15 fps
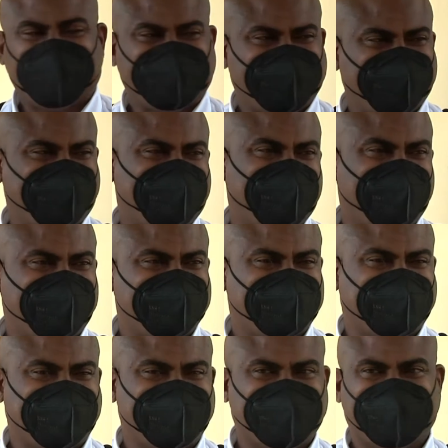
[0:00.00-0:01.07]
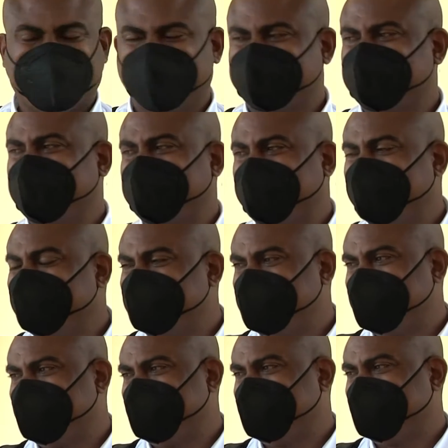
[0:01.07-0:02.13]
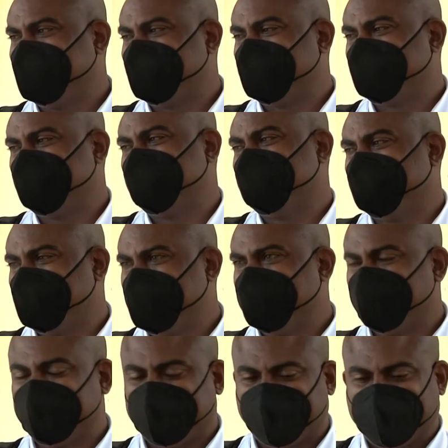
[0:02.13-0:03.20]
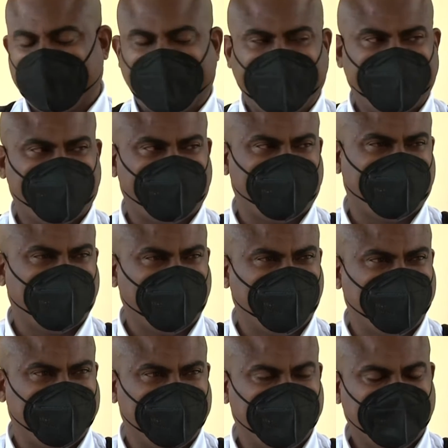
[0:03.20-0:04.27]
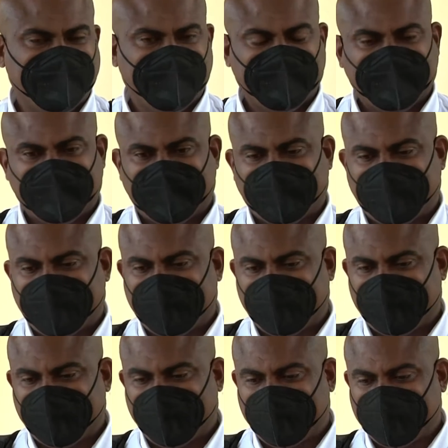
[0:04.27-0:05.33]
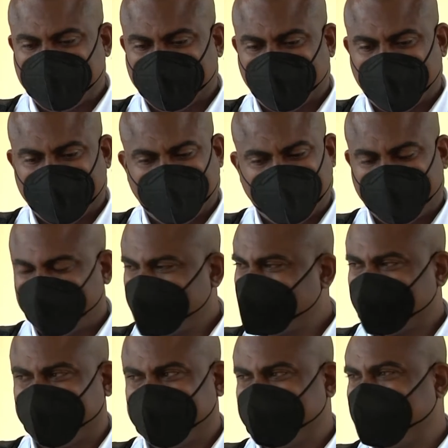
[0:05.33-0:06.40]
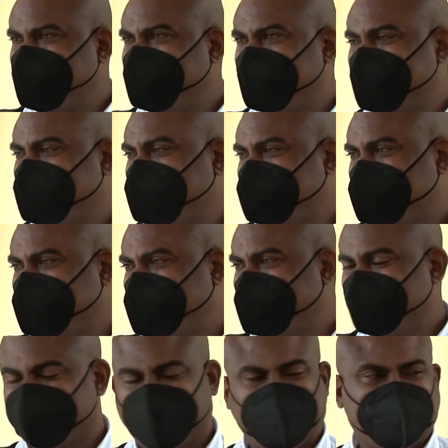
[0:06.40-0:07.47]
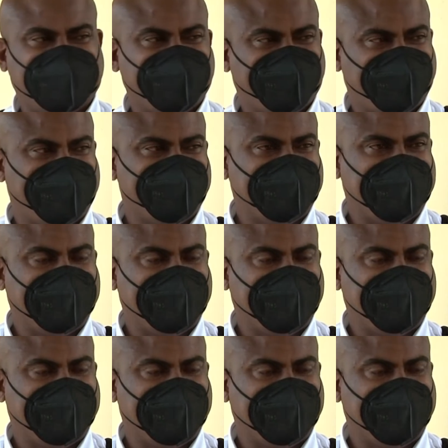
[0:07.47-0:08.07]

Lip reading: massive crowds, because it's just not healthy. Over 300 people have died from COVID. None of us are exempted or insulated from